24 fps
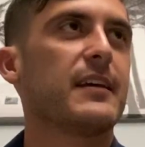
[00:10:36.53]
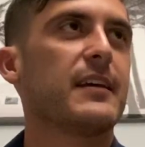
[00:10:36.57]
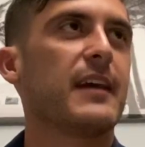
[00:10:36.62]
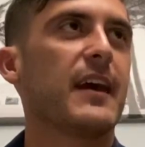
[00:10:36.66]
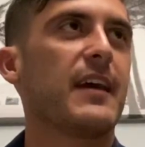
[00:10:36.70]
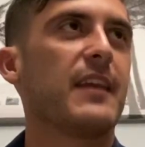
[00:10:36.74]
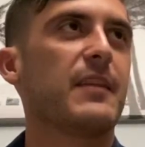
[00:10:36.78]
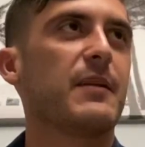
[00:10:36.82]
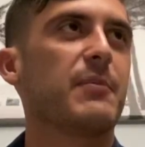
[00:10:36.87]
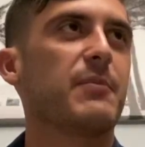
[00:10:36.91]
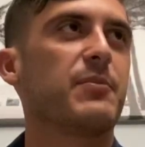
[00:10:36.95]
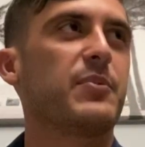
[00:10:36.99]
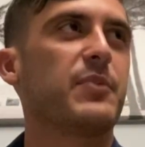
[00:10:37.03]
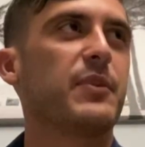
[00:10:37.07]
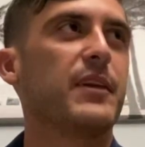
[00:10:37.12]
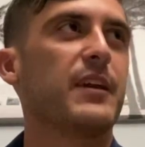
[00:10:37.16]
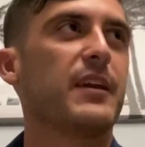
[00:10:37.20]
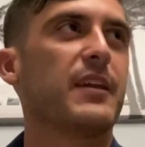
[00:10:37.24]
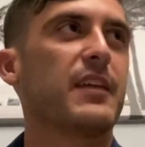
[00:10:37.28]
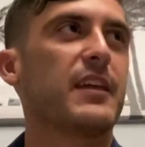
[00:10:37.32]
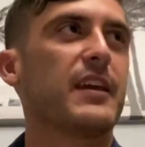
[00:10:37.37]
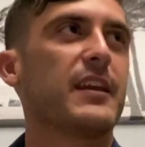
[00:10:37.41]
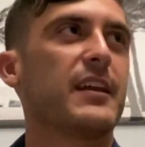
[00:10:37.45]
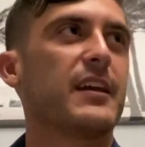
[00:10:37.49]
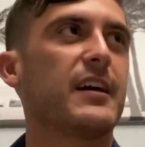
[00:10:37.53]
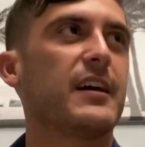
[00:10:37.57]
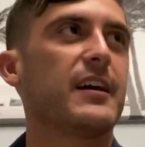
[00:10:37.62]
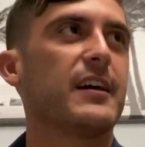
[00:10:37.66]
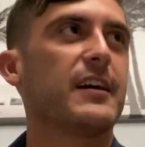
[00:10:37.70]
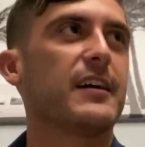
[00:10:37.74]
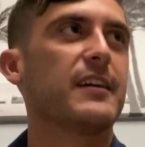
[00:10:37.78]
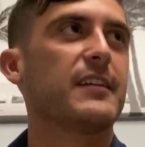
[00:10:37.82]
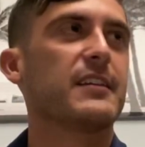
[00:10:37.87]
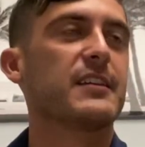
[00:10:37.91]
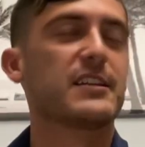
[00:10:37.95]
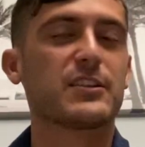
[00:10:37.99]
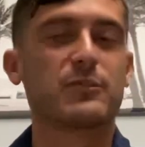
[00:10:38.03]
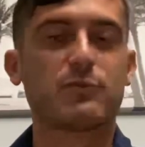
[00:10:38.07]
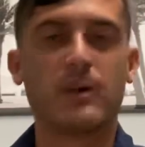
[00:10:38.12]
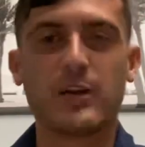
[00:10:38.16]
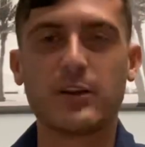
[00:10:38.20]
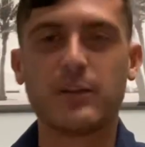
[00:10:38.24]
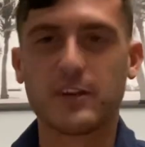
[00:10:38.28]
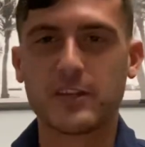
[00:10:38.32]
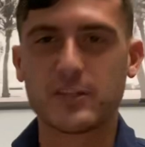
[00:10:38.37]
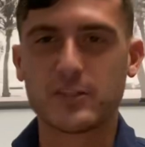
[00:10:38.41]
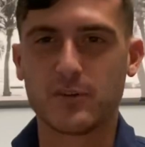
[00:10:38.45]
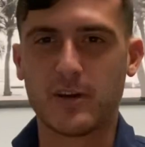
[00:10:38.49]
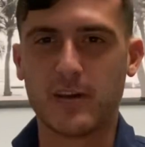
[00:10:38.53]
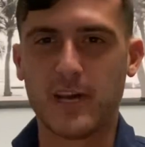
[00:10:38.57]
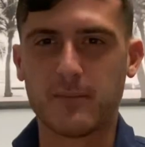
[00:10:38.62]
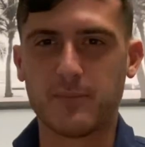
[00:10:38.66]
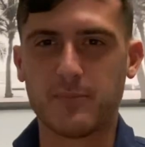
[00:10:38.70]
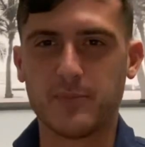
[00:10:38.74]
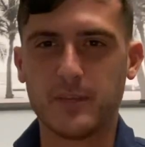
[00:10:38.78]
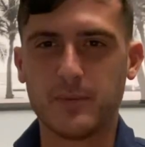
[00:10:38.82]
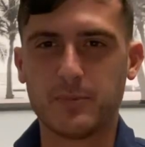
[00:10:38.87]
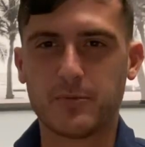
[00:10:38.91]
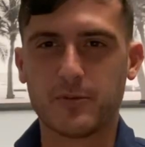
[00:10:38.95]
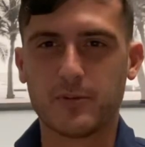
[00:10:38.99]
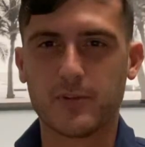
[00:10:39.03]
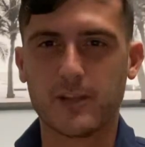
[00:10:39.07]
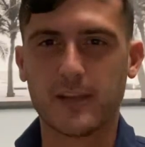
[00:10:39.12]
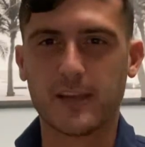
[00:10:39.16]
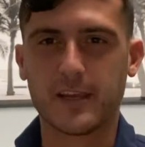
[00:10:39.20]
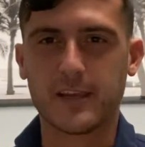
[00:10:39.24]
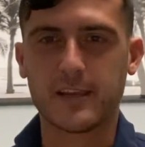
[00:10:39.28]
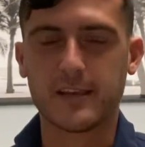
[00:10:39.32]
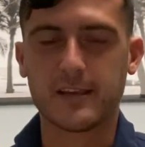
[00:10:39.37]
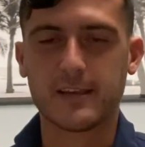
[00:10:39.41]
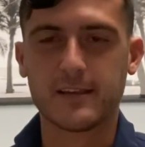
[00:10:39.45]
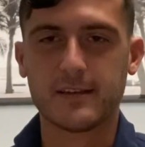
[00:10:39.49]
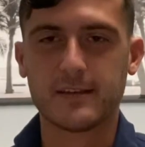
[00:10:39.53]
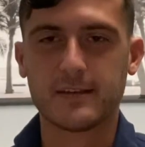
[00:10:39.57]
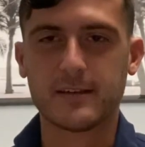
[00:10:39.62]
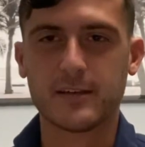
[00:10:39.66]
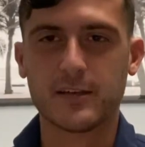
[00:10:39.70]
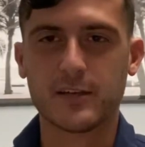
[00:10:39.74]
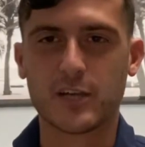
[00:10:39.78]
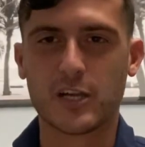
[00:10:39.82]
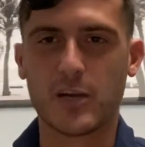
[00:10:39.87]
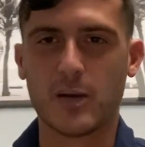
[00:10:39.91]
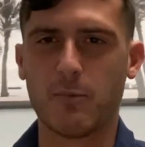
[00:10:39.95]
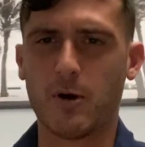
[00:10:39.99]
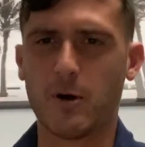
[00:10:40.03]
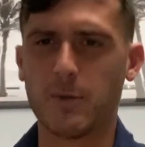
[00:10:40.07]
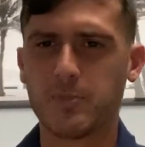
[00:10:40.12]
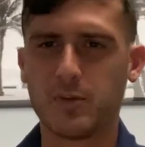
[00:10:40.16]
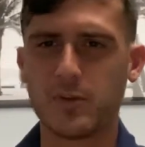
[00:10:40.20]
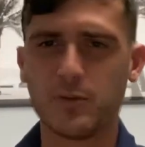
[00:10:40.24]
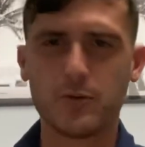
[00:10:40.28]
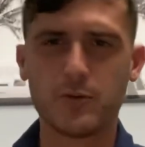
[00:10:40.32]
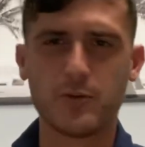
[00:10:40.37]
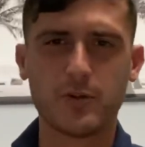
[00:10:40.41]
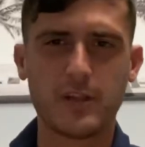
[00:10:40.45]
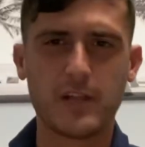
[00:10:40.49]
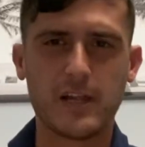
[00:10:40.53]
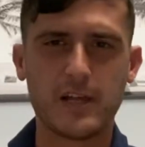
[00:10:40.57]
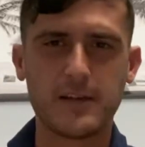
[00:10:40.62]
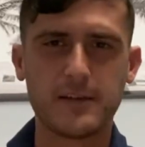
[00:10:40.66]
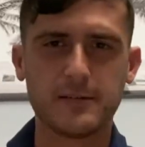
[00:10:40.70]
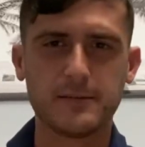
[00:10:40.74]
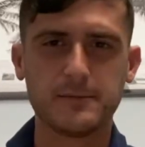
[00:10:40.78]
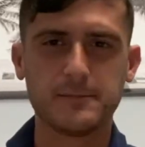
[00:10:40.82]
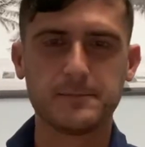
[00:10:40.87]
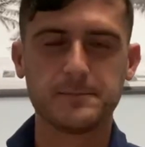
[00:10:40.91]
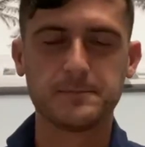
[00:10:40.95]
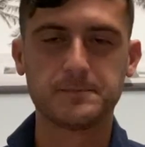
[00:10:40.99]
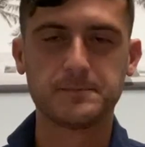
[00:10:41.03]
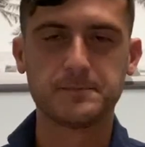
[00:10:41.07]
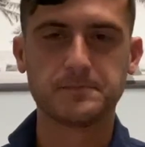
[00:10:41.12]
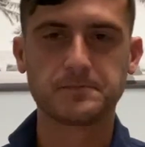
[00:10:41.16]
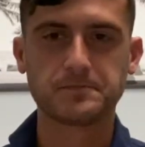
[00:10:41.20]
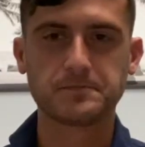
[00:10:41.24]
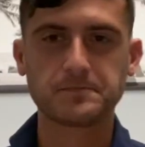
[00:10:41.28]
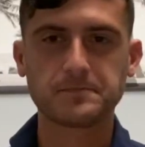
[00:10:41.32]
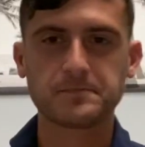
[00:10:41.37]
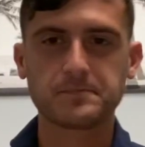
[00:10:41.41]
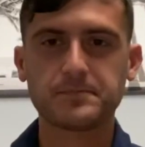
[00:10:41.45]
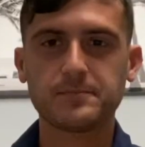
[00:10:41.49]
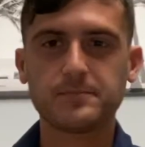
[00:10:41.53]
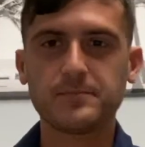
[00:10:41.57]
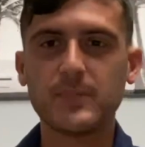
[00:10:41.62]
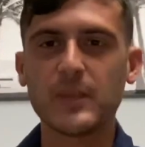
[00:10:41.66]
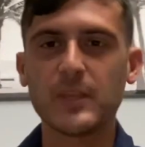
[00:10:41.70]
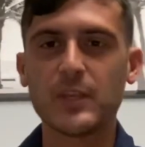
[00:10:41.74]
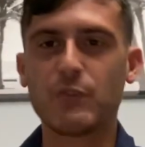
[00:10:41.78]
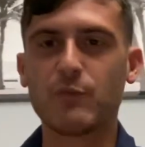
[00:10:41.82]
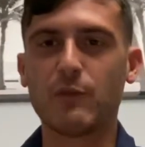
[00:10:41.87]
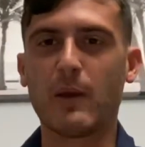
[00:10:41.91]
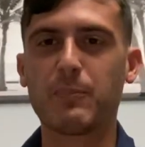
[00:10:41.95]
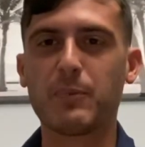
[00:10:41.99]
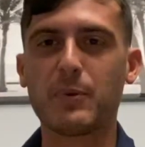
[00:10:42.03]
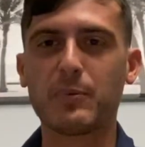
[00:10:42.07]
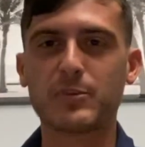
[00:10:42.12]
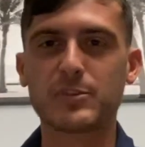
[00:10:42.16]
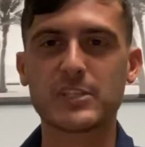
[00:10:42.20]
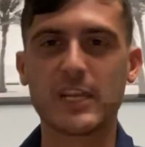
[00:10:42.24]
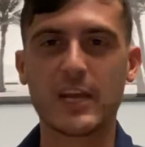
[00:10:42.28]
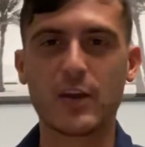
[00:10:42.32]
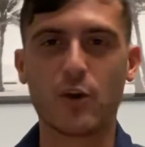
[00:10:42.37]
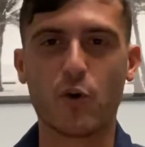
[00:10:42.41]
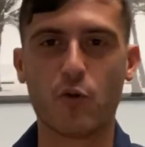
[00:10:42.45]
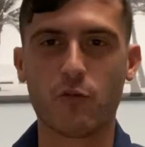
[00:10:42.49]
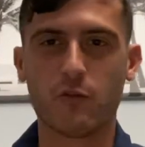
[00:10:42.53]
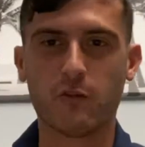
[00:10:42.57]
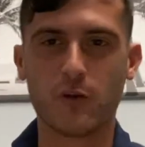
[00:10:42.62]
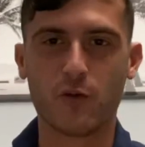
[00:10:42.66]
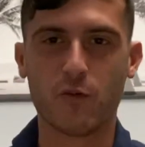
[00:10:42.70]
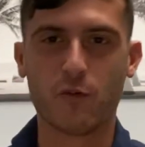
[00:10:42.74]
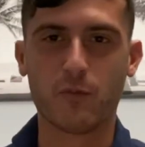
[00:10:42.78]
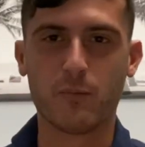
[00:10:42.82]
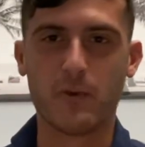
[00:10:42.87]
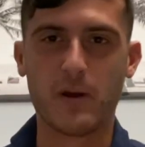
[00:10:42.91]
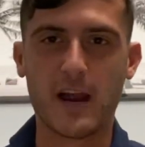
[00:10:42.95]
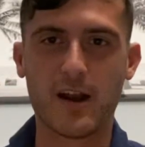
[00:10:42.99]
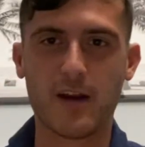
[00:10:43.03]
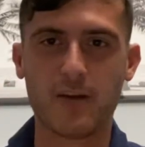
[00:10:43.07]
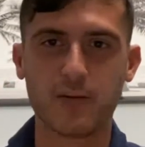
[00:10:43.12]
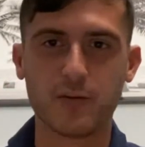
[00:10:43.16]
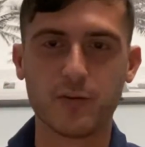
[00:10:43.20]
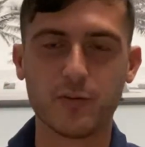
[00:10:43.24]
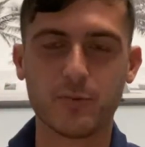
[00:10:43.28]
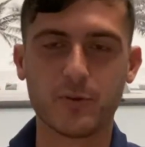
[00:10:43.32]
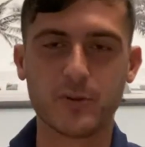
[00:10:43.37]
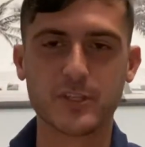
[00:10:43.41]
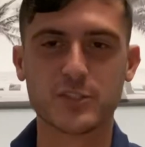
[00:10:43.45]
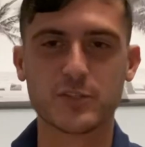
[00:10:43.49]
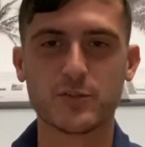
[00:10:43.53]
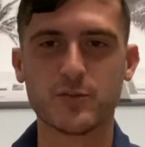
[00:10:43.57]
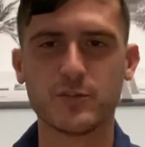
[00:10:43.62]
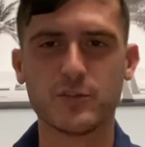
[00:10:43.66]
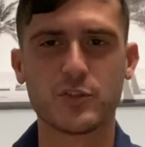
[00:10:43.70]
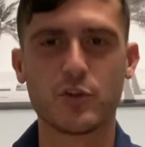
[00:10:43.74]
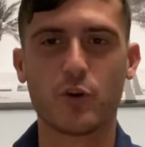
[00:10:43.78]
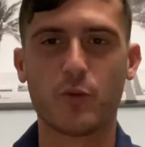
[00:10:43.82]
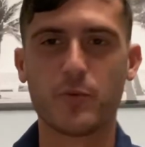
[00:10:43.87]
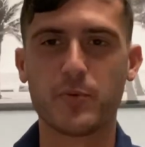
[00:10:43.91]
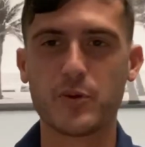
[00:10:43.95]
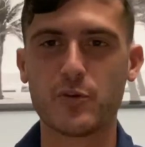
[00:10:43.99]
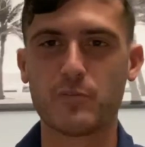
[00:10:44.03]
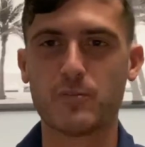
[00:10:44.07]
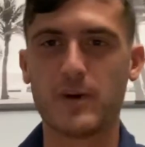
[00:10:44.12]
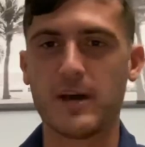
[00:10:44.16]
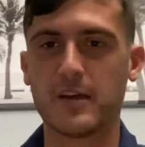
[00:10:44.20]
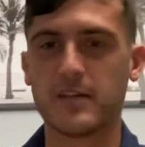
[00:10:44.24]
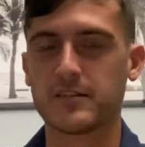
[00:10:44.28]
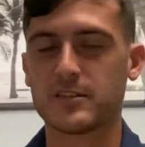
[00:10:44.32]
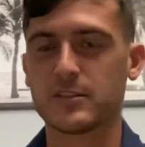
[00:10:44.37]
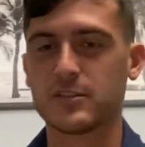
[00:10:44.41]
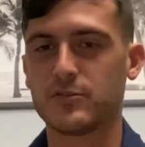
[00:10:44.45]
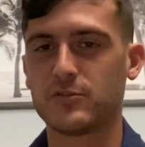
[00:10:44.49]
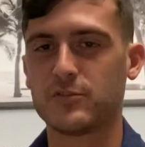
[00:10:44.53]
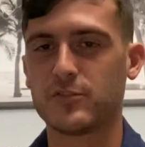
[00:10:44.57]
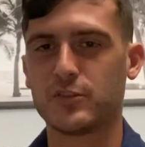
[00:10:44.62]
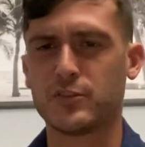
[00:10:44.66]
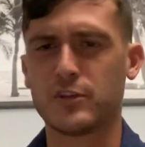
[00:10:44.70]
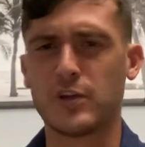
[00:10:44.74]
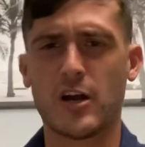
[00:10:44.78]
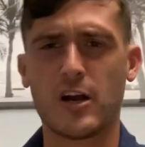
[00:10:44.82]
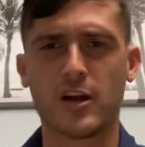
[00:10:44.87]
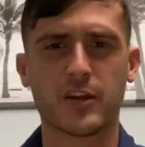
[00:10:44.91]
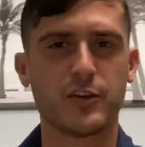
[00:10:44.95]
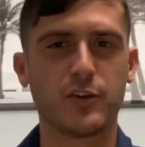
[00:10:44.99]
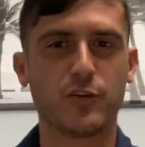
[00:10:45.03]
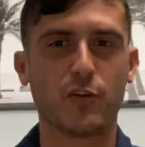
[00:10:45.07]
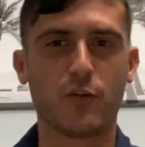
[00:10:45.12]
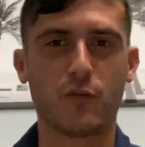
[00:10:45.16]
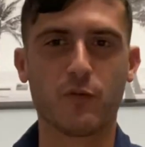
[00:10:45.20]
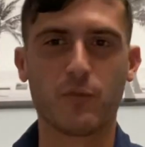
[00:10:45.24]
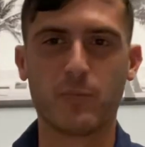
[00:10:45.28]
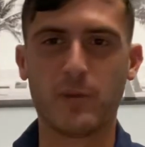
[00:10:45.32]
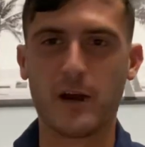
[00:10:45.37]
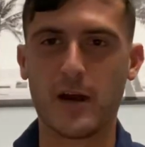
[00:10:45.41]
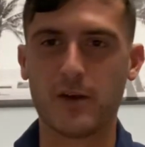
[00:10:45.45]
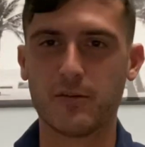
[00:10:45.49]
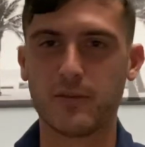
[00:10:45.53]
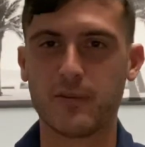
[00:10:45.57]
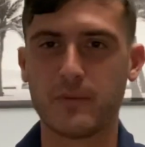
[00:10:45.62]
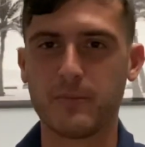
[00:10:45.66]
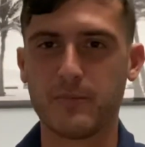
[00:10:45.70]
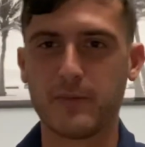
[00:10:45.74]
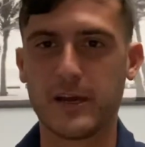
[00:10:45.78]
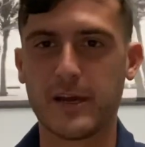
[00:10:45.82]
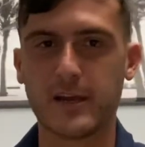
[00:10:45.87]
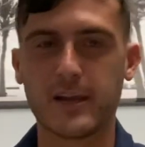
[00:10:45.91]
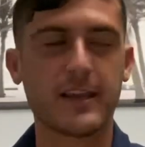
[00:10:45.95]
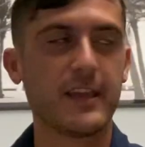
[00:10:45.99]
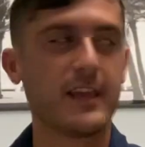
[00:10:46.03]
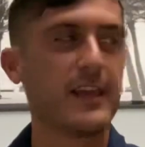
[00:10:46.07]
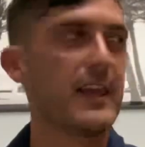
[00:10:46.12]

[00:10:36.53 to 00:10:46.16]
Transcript: And then this is why you've also had people like come up to you a lot. You've had people try to overpower you, but as soon as you open your mouth, as soon as you talk, you overpower them back.